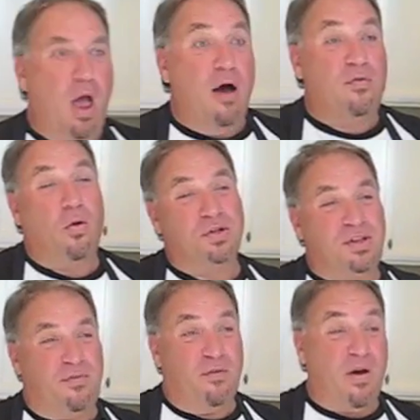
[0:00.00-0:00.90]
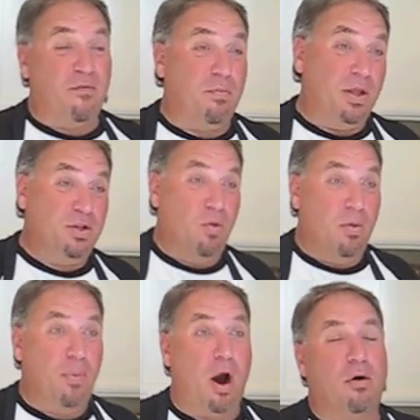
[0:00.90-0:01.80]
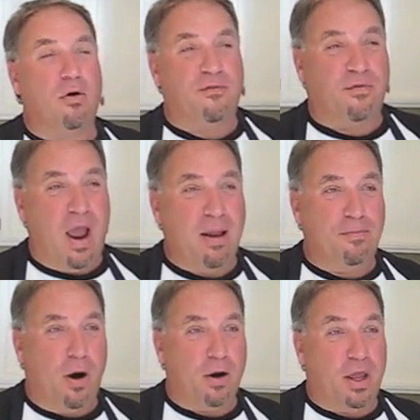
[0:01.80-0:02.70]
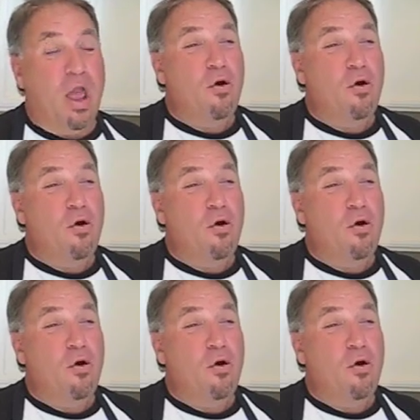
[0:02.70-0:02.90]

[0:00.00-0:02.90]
Of course, if you've ever been to a bar or frat party,